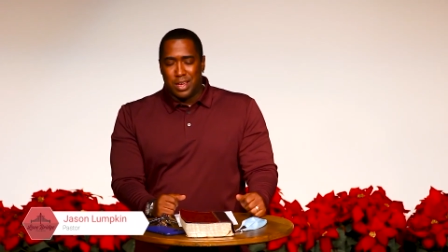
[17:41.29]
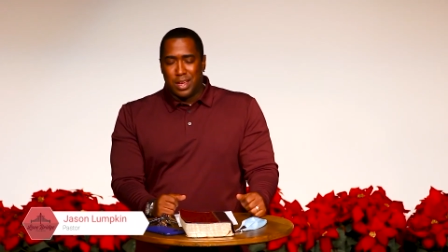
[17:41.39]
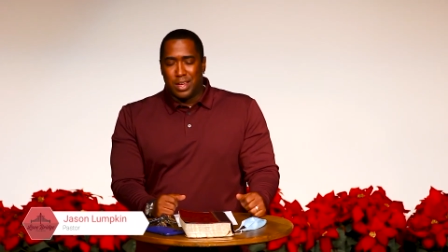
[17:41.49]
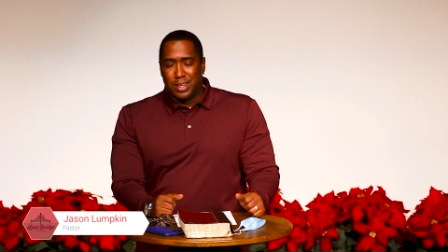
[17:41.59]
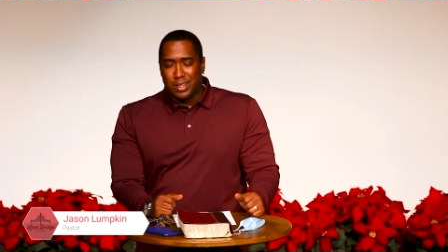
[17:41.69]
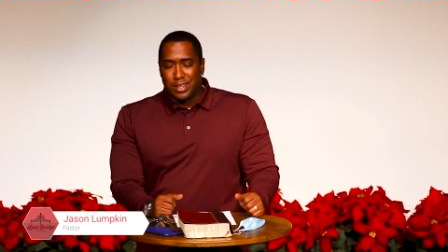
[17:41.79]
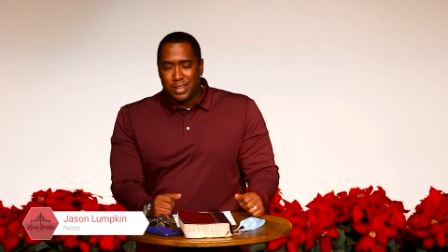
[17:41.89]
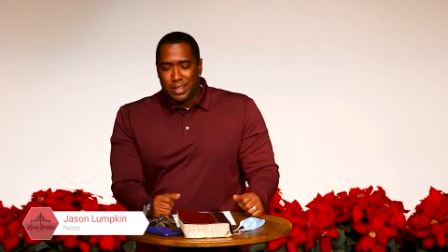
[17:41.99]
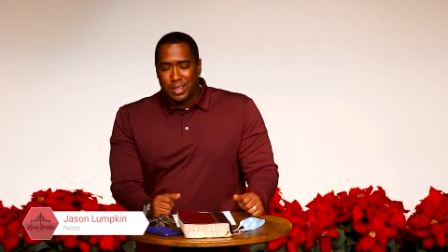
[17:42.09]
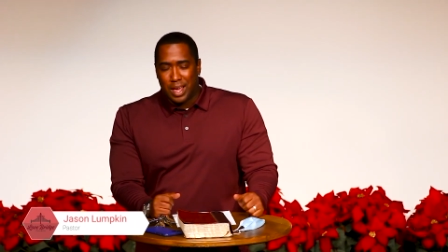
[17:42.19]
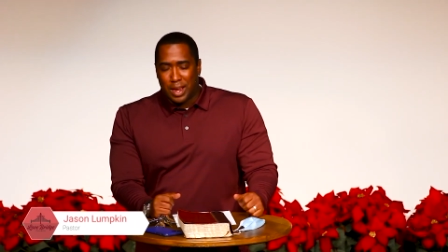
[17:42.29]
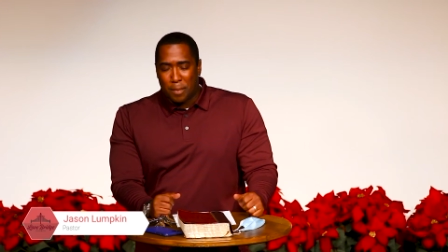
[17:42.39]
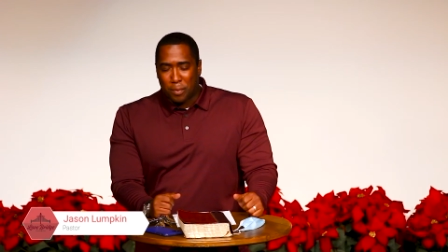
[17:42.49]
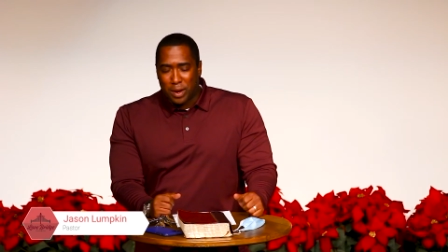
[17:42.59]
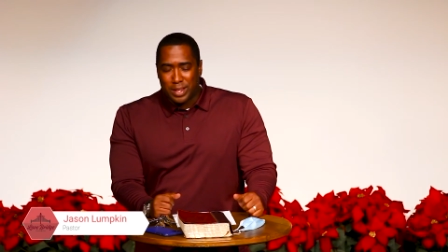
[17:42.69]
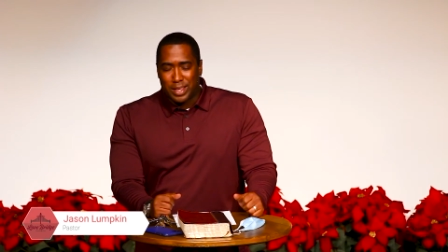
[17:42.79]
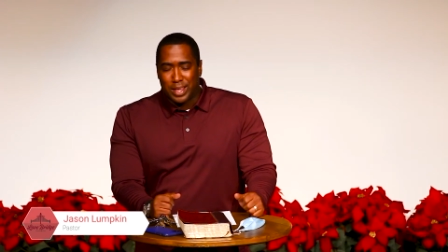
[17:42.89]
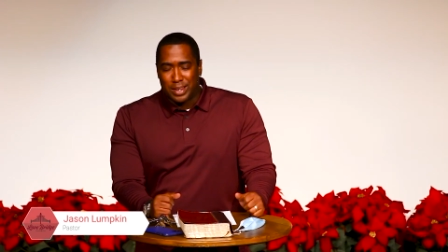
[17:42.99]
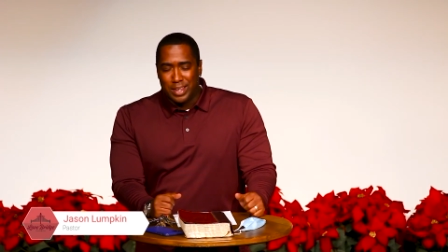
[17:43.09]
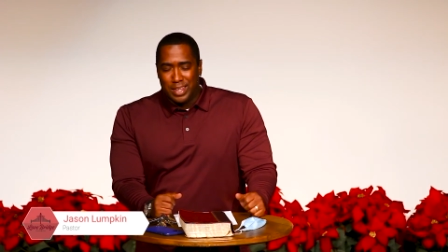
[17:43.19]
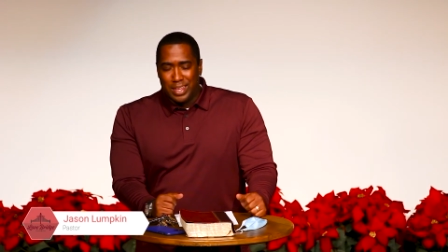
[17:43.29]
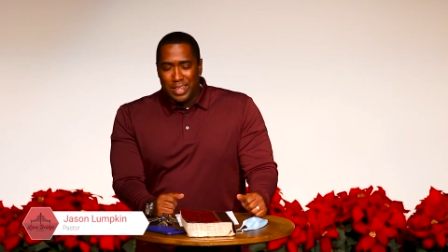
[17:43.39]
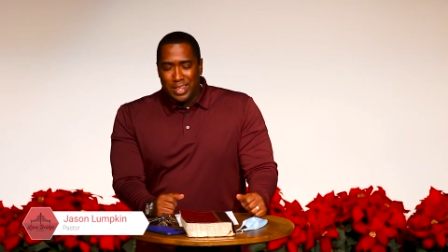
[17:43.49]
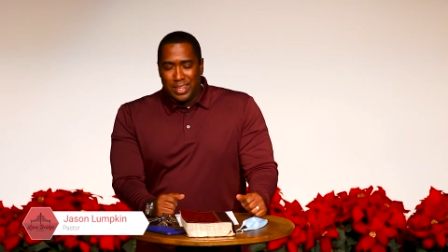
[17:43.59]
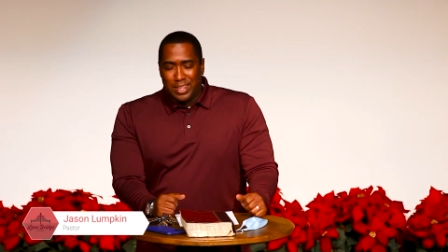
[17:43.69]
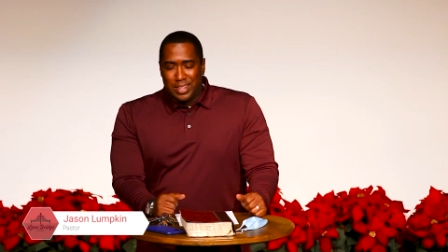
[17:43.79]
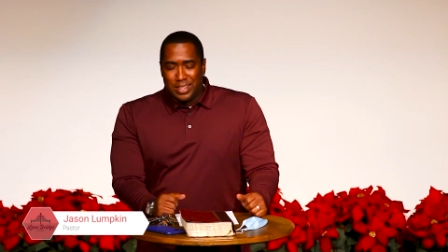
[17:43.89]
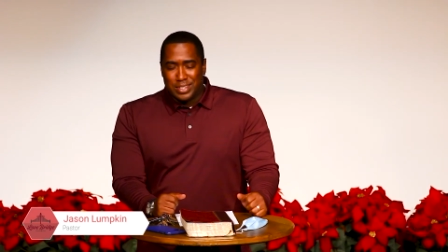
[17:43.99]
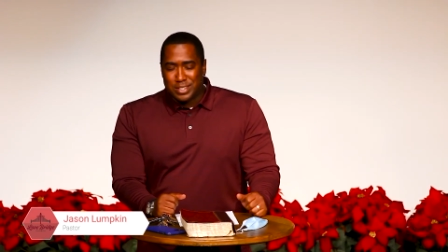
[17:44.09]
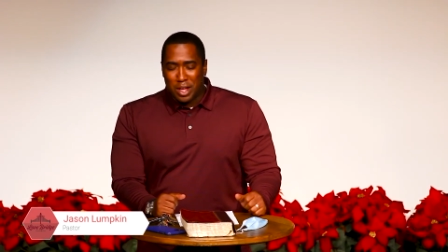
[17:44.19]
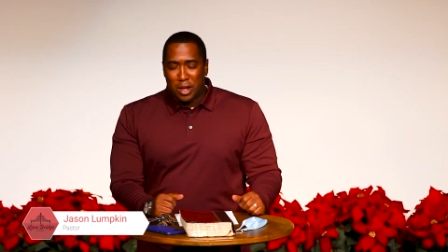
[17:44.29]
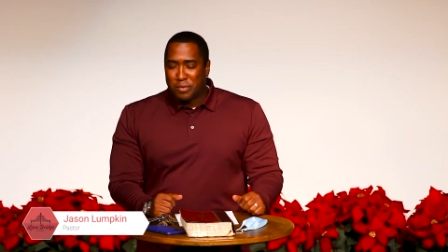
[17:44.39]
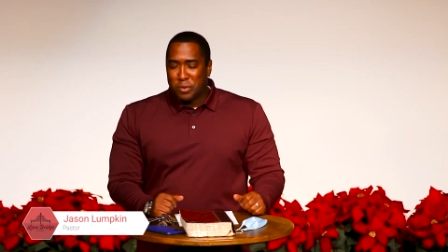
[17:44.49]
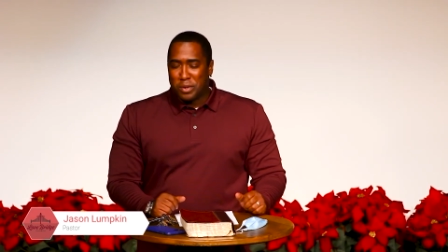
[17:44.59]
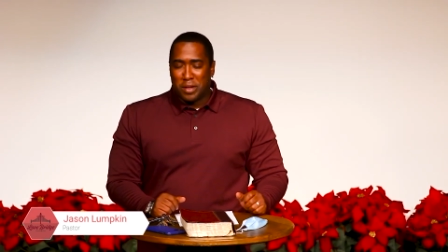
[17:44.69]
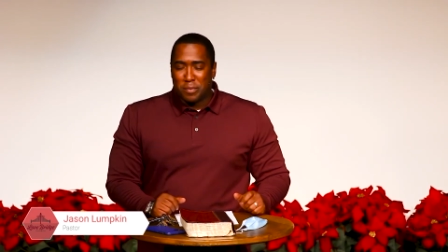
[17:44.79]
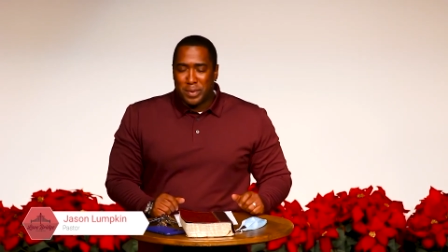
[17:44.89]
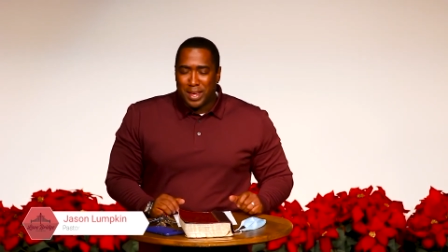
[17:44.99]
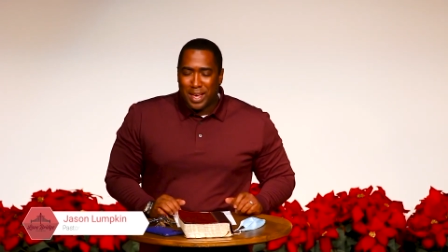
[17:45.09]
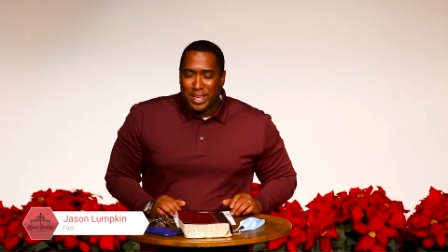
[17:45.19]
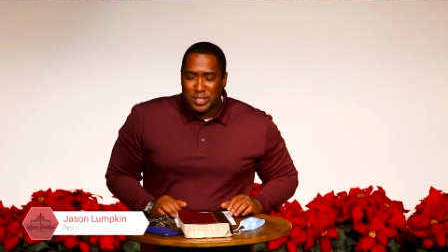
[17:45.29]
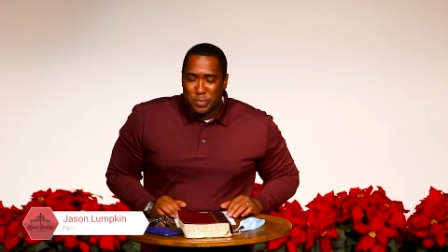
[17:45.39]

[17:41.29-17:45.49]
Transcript: Uh, God, I pray that this is all of you and none of me, God.